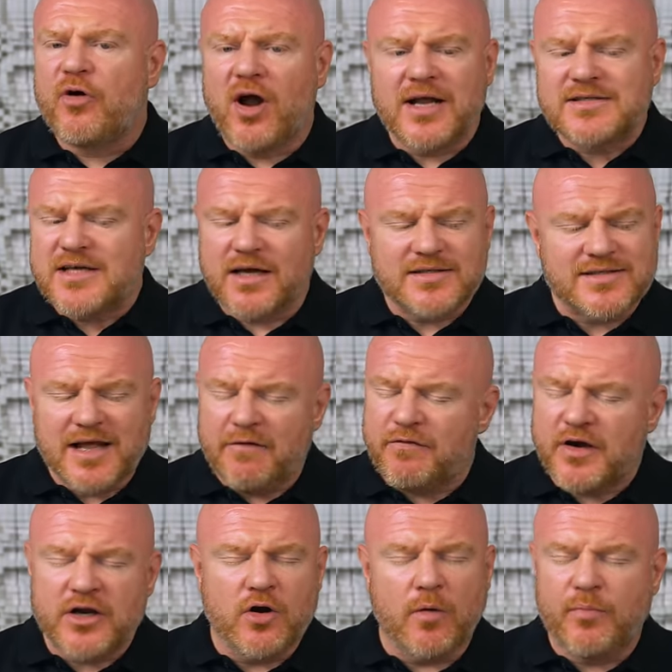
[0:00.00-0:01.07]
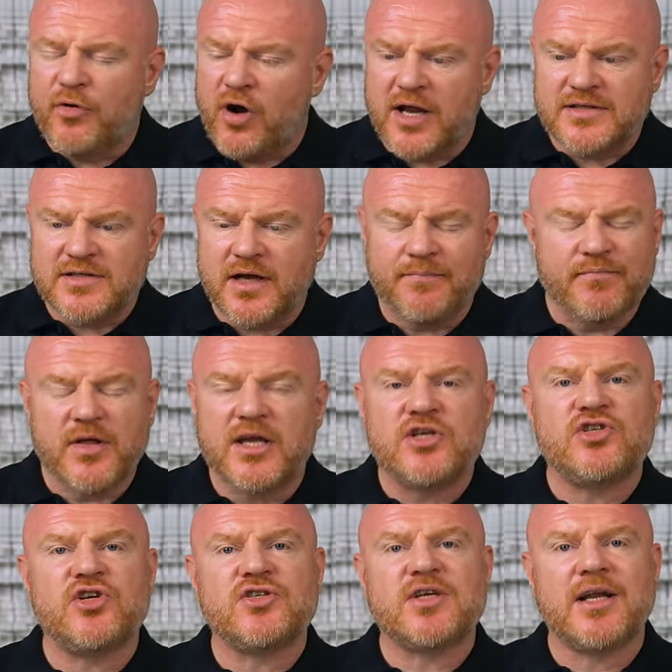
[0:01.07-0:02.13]
brighter, it's definitely not brighter, it's
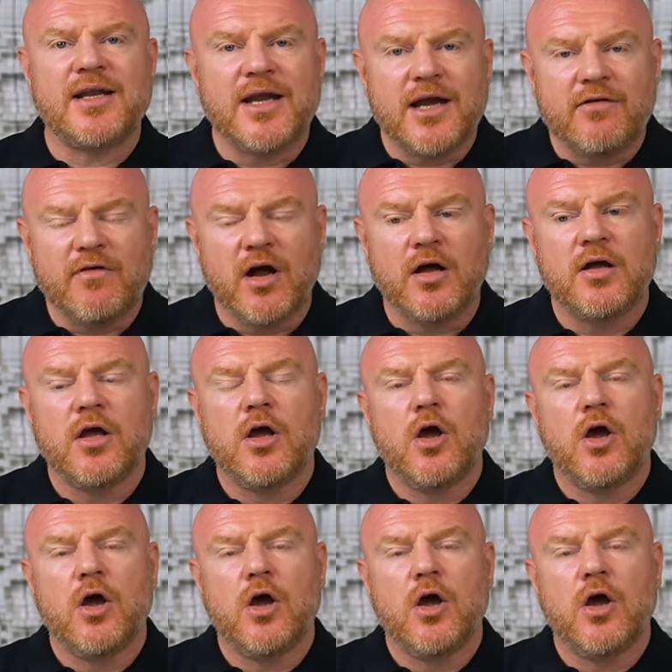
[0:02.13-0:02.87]
just clearer,